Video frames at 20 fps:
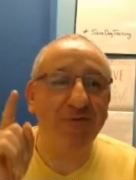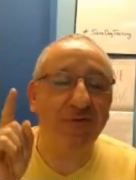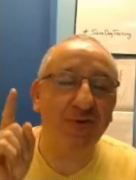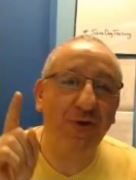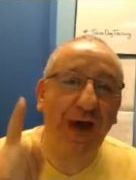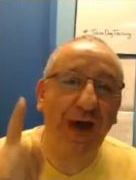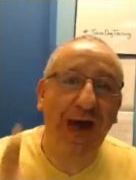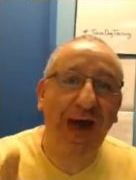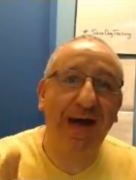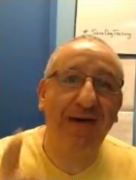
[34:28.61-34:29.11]

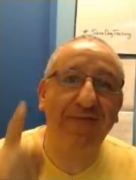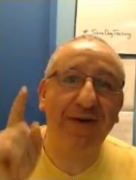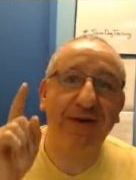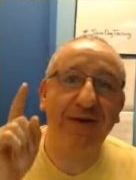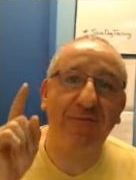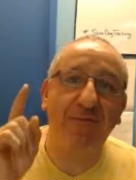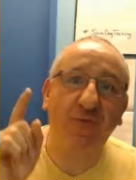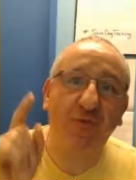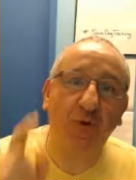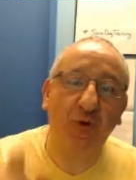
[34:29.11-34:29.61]
you have a
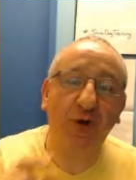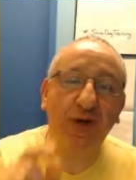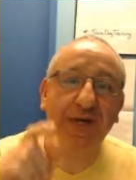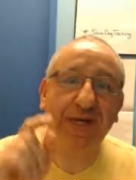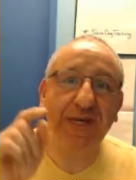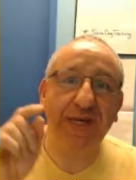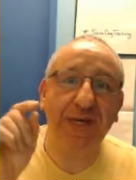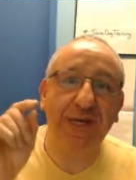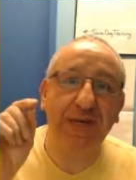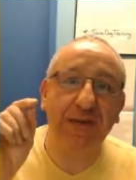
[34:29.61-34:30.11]

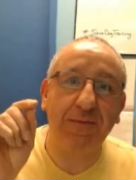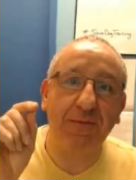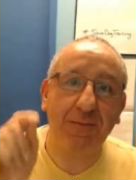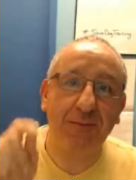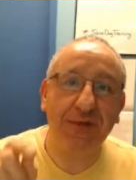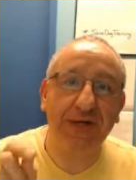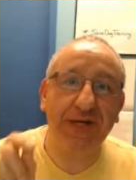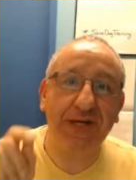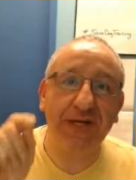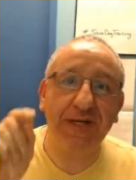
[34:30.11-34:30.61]
working
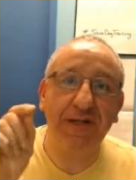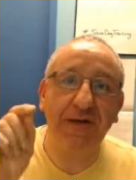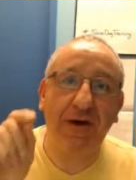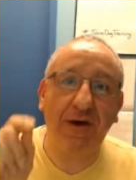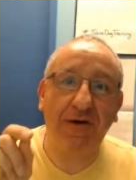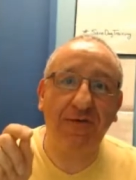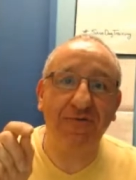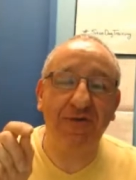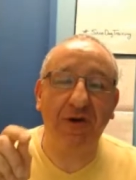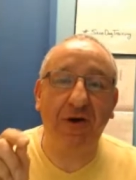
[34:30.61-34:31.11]
breed
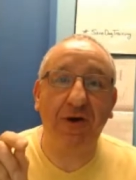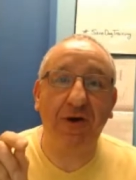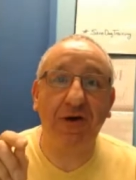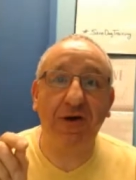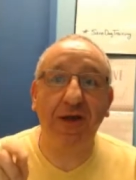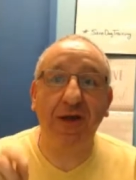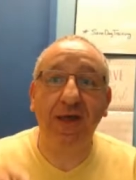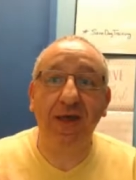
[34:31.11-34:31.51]
of dog.